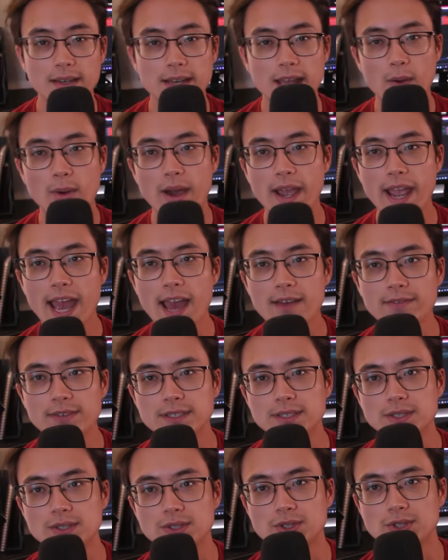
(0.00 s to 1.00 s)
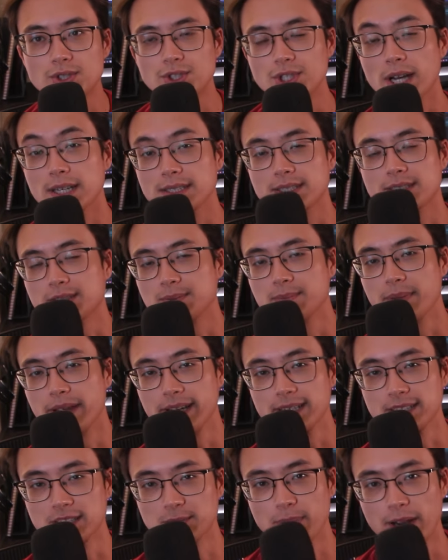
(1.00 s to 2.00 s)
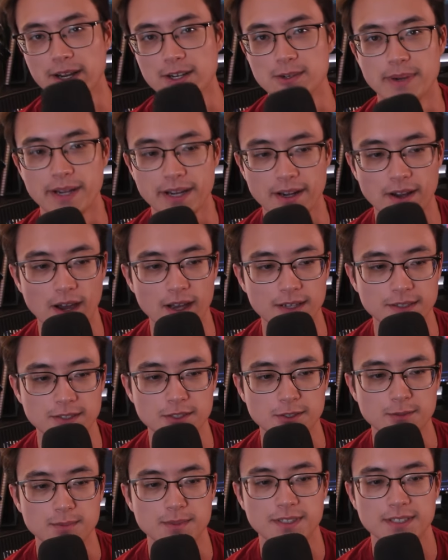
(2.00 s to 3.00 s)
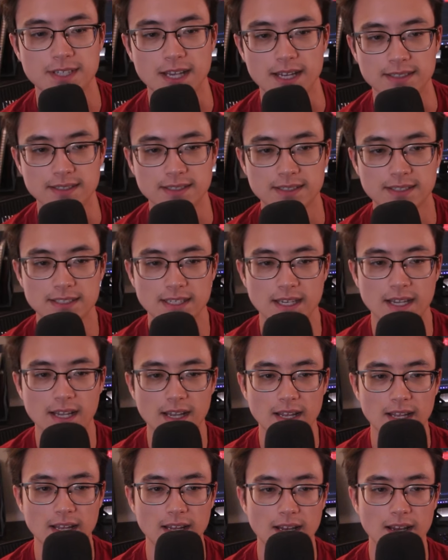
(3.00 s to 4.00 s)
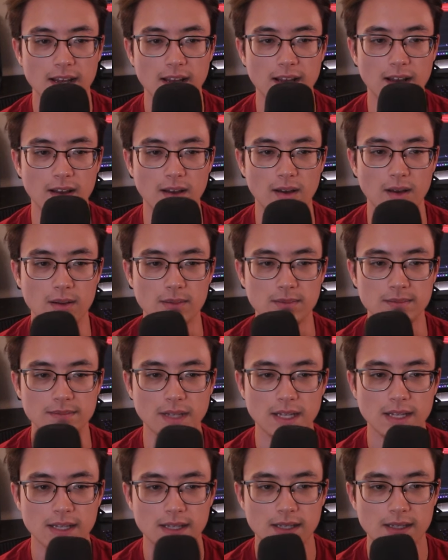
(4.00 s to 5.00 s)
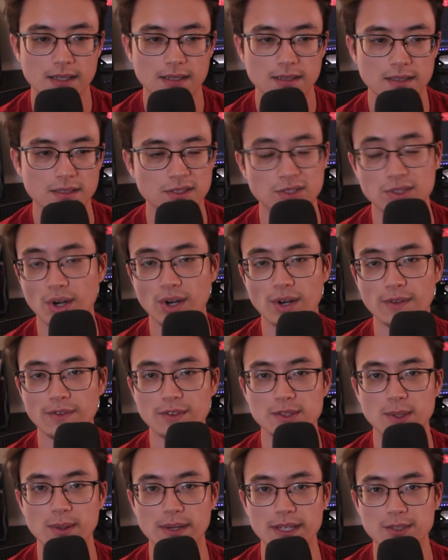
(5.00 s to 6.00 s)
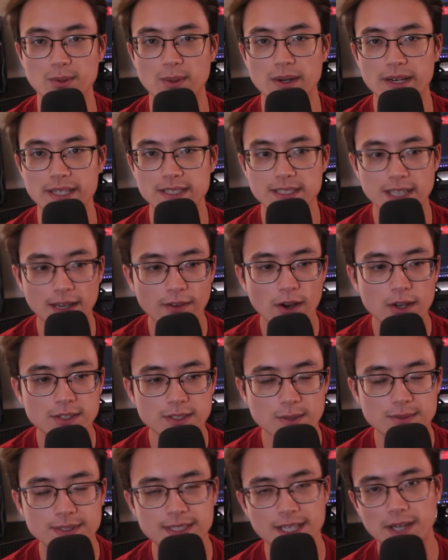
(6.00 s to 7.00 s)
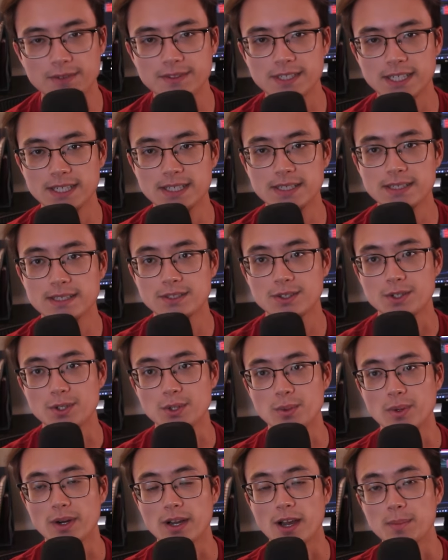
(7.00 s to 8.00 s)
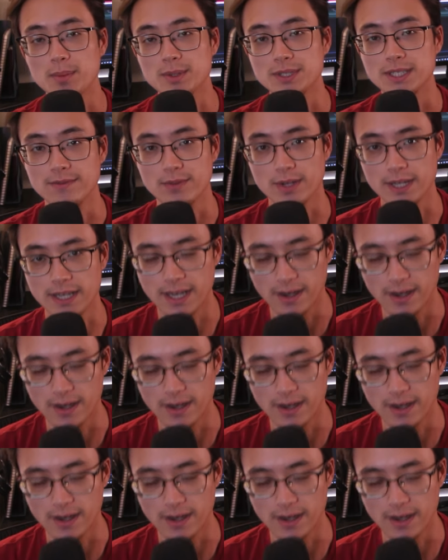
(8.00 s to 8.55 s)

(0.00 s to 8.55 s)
Now, I haven't just made Spider-Man costumes since the start of the 2020s. I've also delved into a couple of different